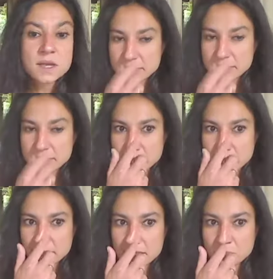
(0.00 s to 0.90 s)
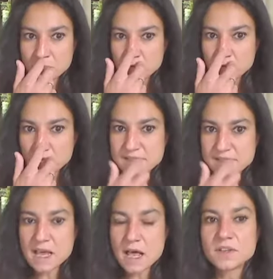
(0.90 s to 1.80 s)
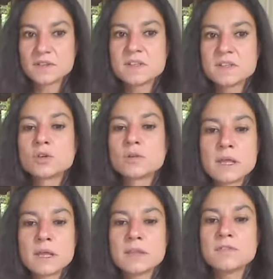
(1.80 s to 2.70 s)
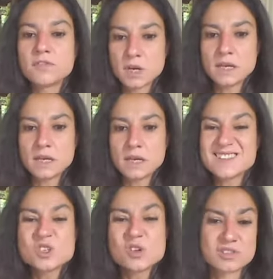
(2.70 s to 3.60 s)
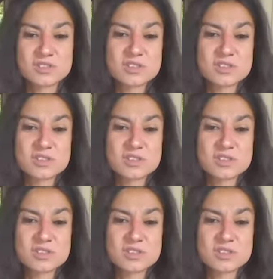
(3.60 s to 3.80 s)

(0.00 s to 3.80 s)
Is that part of the self that is already free, is the source,